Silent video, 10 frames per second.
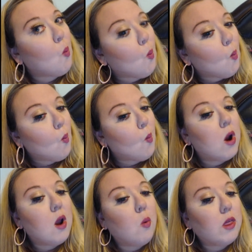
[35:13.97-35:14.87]
I
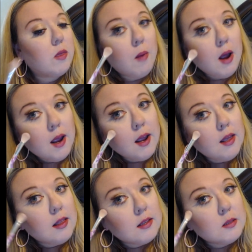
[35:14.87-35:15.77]
should, but
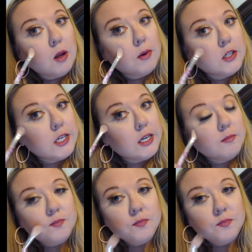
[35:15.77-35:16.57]
I just sort of